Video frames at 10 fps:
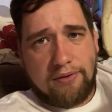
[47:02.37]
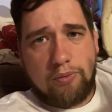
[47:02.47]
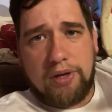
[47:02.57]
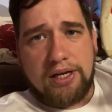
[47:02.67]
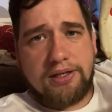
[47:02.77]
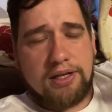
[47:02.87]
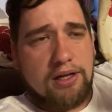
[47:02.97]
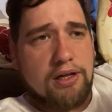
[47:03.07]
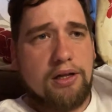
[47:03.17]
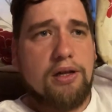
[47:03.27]
Wait
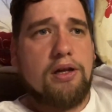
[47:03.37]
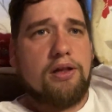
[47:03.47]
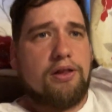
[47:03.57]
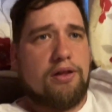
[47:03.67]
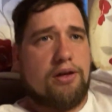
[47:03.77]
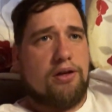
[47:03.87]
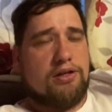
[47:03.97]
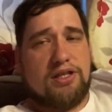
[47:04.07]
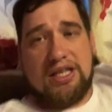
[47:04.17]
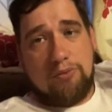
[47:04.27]
until it's
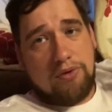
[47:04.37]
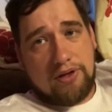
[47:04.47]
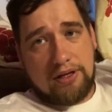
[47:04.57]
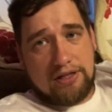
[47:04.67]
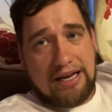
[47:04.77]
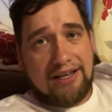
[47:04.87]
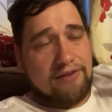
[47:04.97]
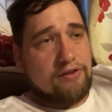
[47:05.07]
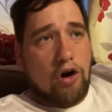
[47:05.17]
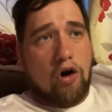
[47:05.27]
the same with the likes
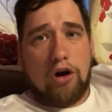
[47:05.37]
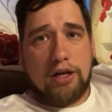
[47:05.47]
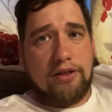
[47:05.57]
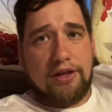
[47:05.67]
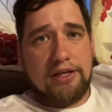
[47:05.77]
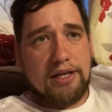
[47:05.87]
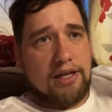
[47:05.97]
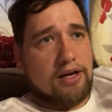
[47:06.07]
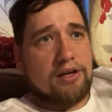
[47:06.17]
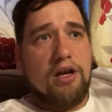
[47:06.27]
of garlic and things like
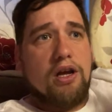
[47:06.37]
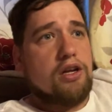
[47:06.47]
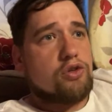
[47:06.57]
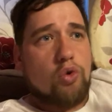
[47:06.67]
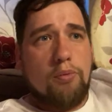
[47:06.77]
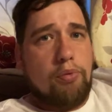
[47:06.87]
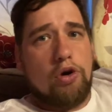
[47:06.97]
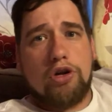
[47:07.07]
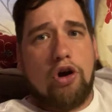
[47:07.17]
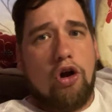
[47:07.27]
that. Don't pull
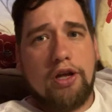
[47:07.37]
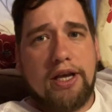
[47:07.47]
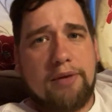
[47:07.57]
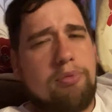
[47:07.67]
the garlic yet.